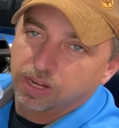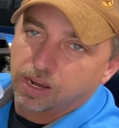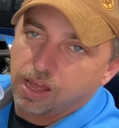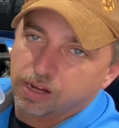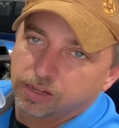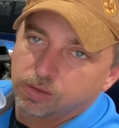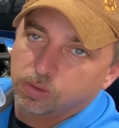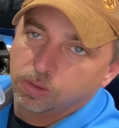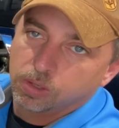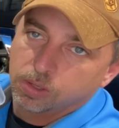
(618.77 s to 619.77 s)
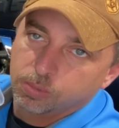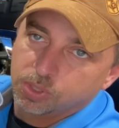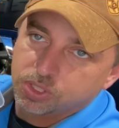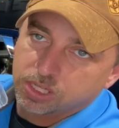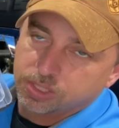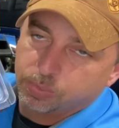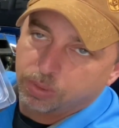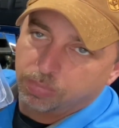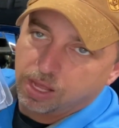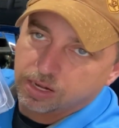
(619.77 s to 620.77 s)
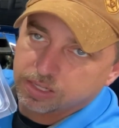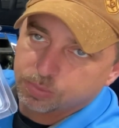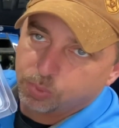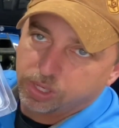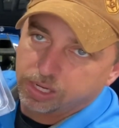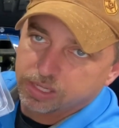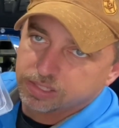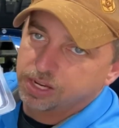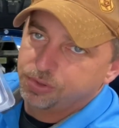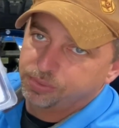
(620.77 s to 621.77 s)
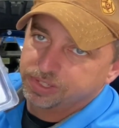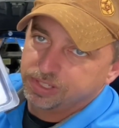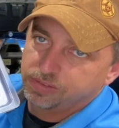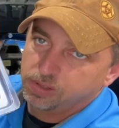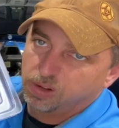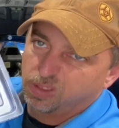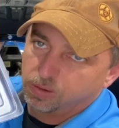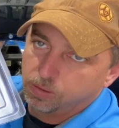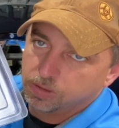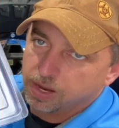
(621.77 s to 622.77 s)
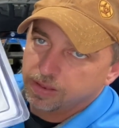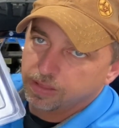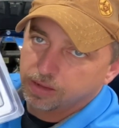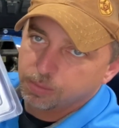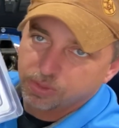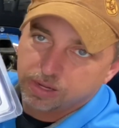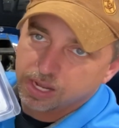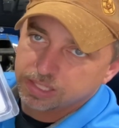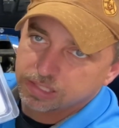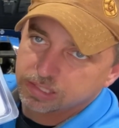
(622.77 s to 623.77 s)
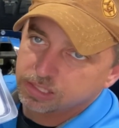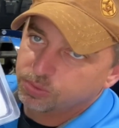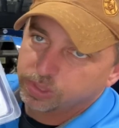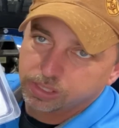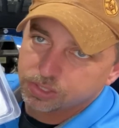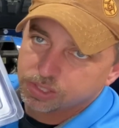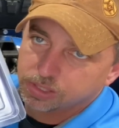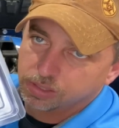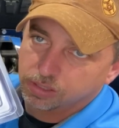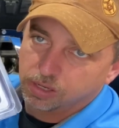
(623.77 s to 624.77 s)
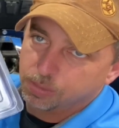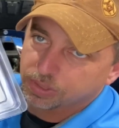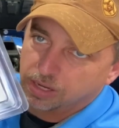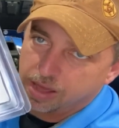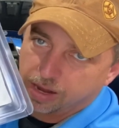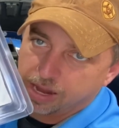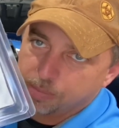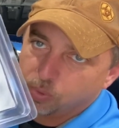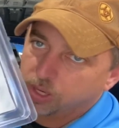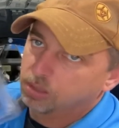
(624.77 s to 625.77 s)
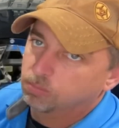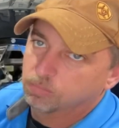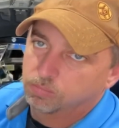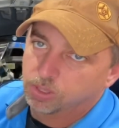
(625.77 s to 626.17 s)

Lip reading: a lock deal. But you actually put a block and a spring inside your receiver, and then you tighten that thing up with a 9/16 wrench. You put the lock cap on it, no